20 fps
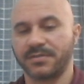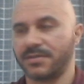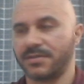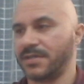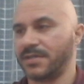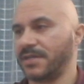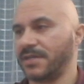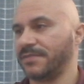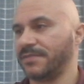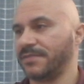
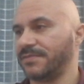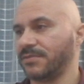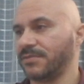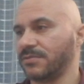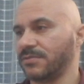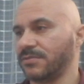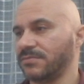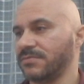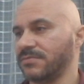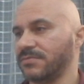
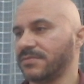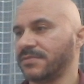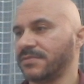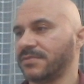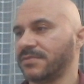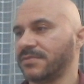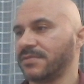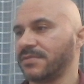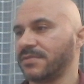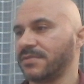HEFLO,
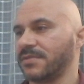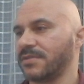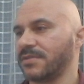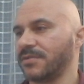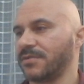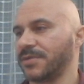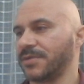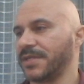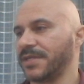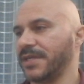
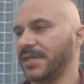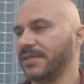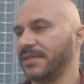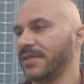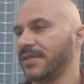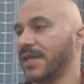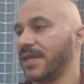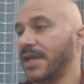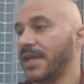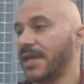okay?
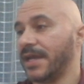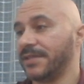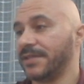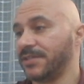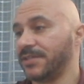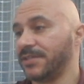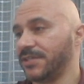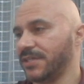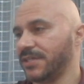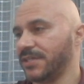And
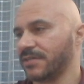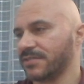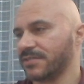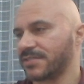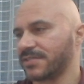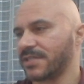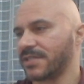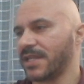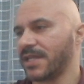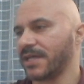here I'm gonna
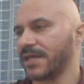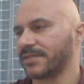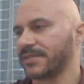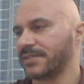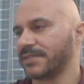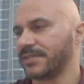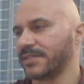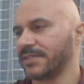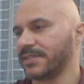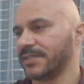select
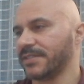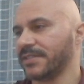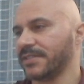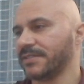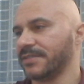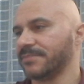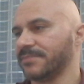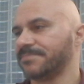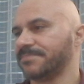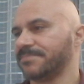
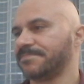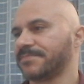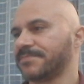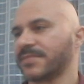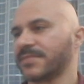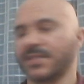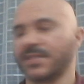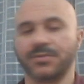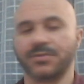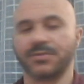the
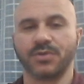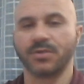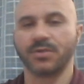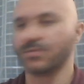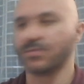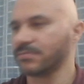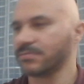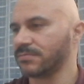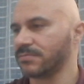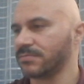
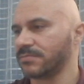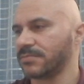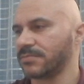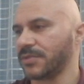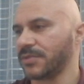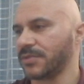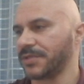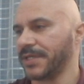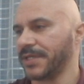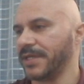role,
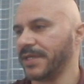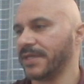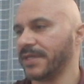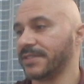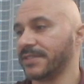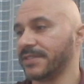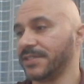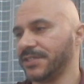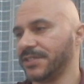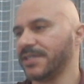okay?
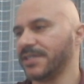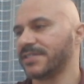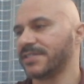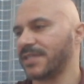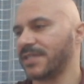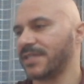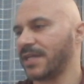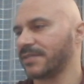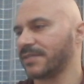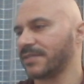And here I
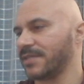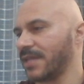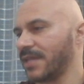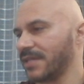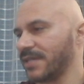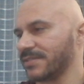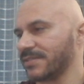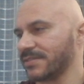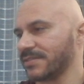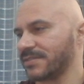select the
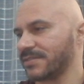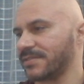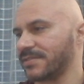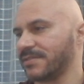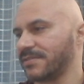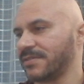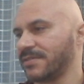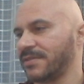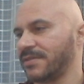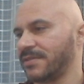license,
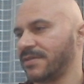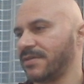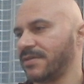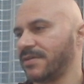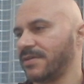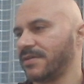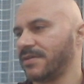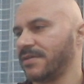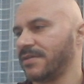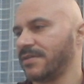
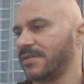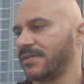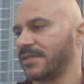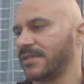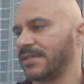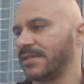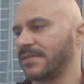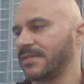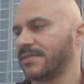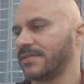
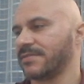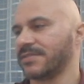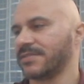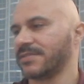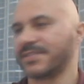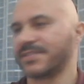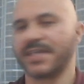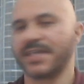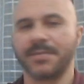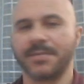the
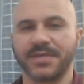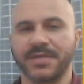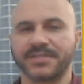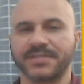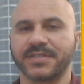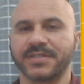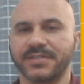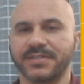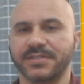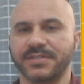same
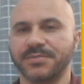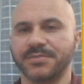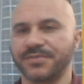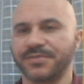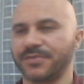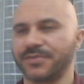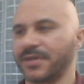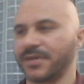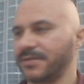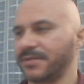as I did
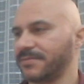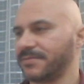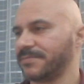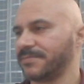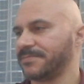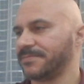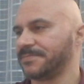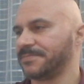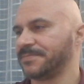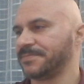before.
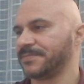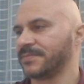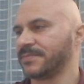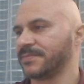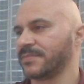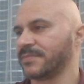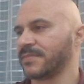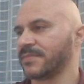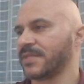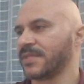
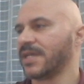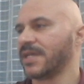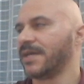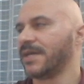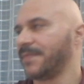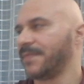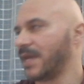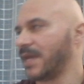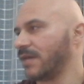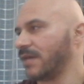
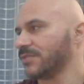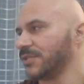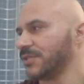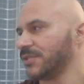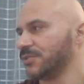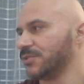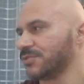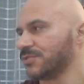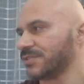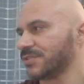Now the
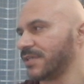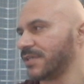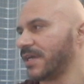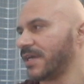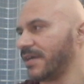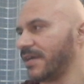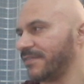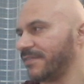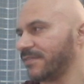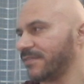user
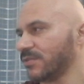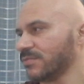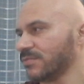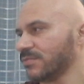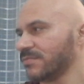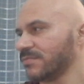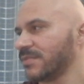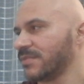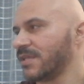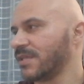
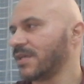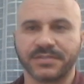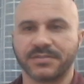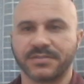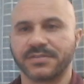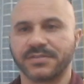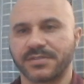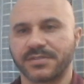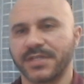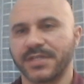HEFLO,
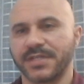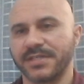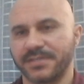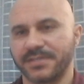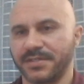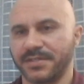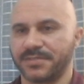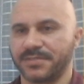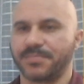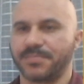in this case,
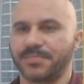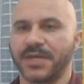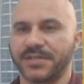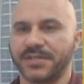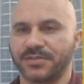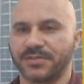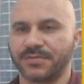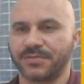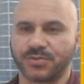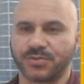he is part of